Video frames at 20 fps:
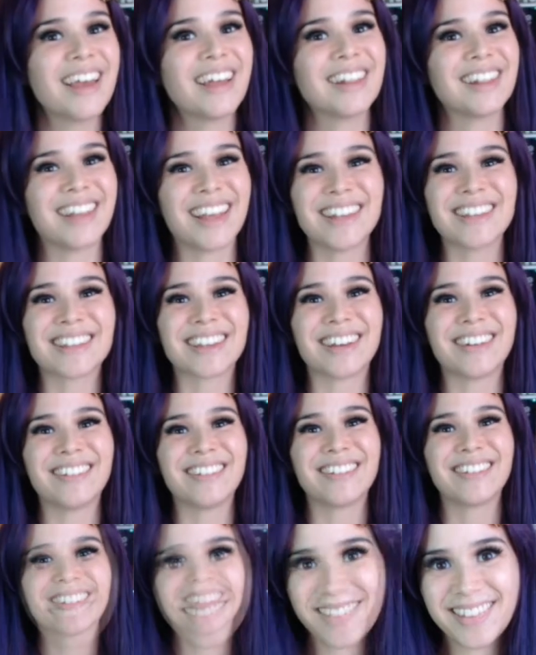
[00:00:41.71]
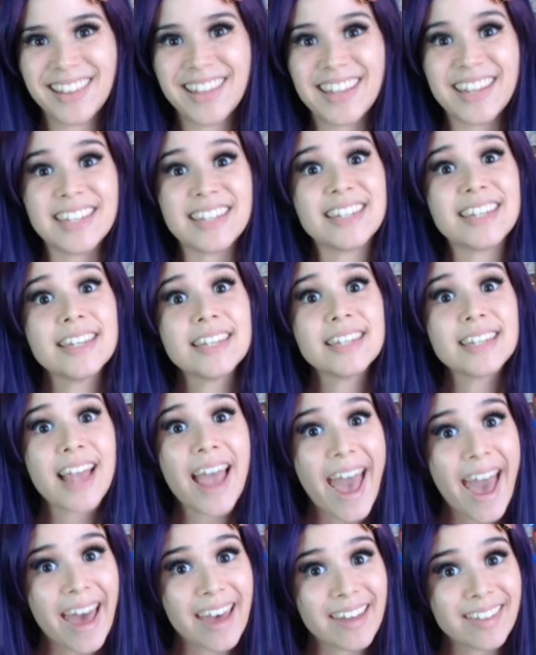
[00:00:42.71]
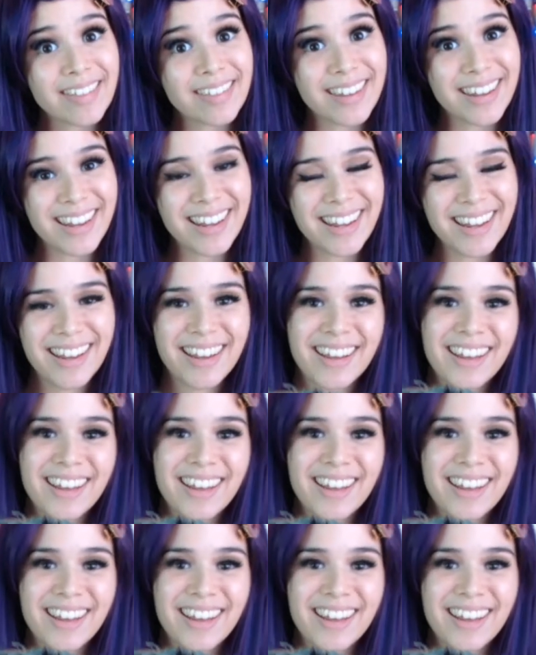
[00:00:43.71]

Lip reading: Let's go. This is Hathy.